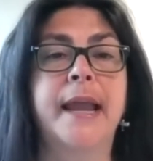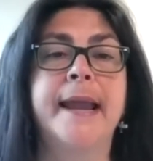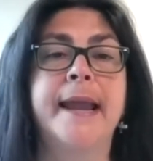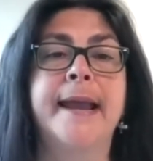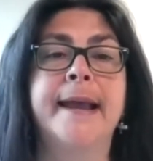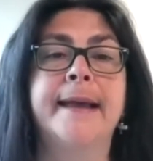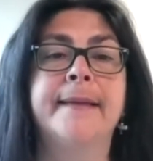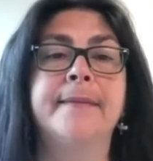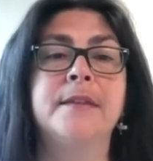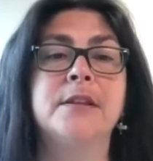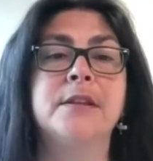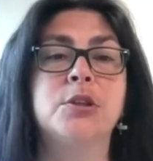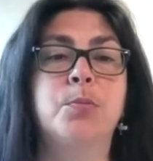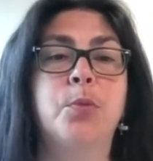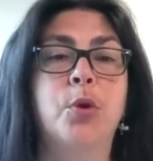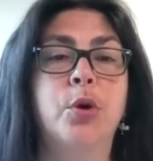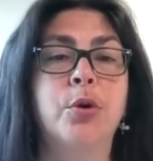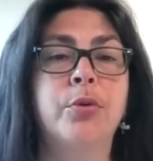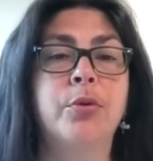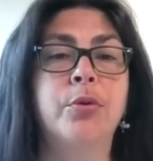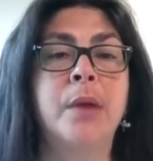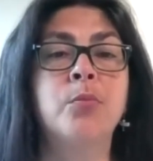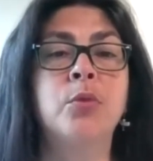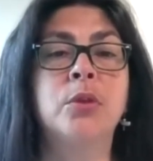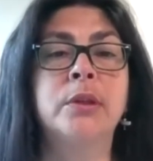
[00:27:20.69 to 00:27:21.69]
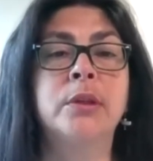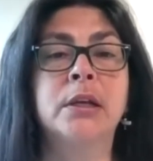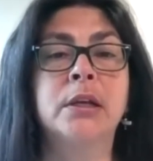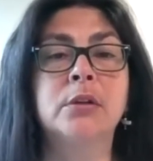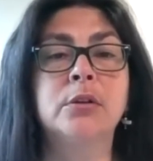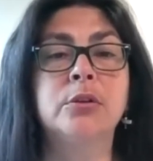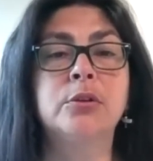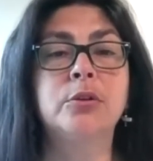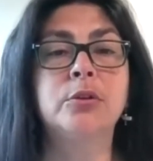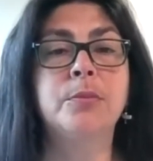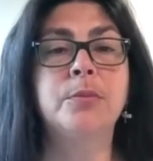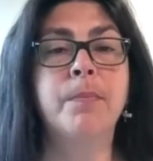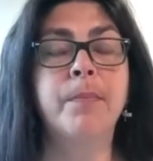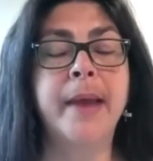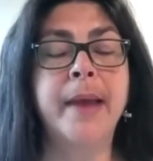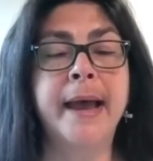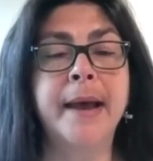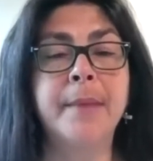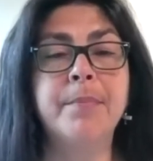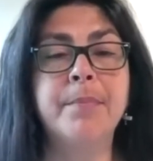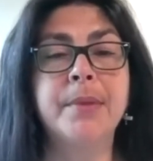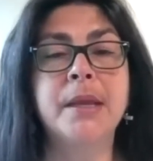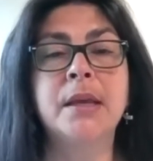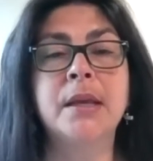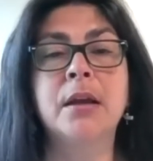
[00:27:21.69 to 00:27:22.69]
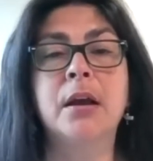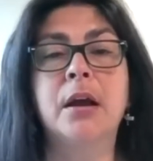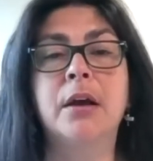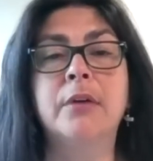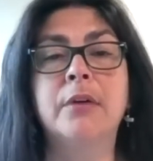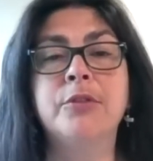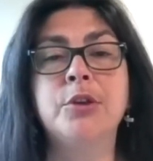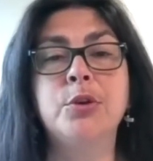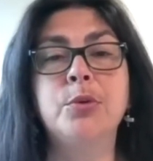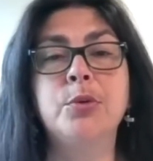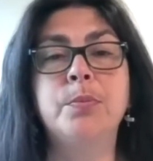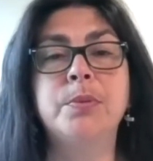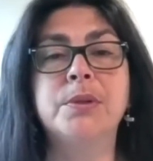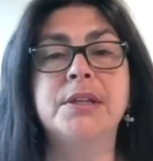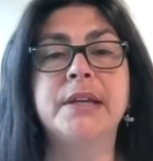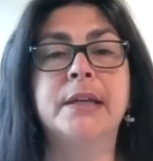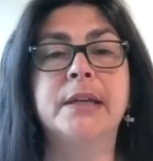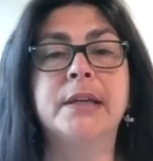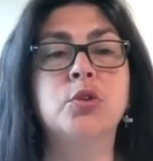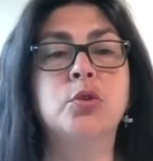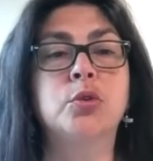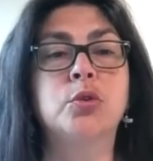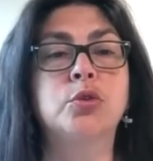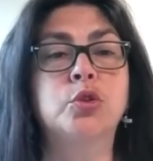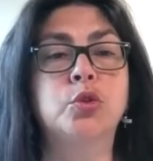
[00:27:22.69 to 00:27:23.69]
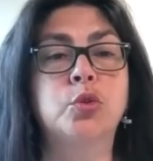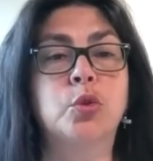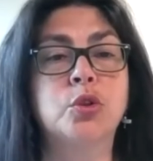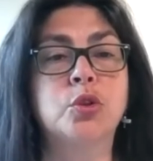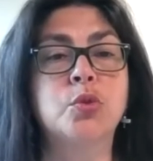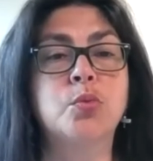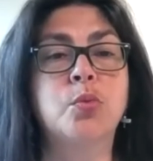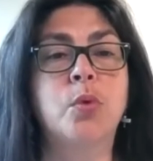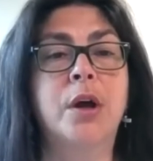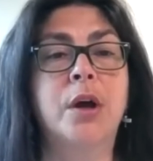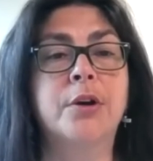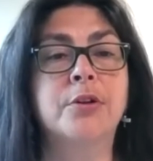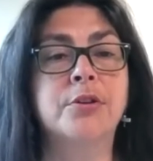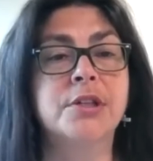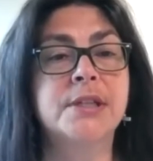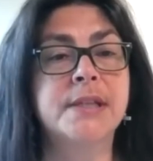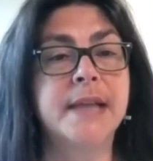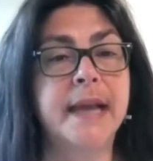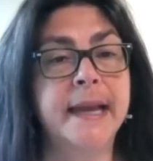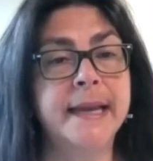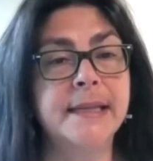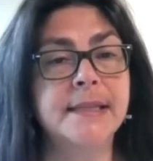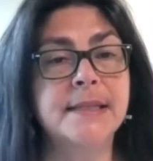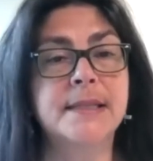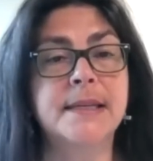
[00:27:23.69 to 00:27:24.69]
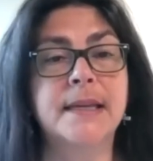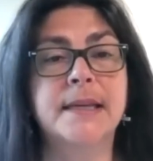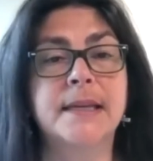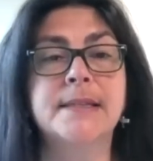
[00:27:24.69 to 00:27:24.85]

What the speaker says: And this program will include mapping of new potential source water sites,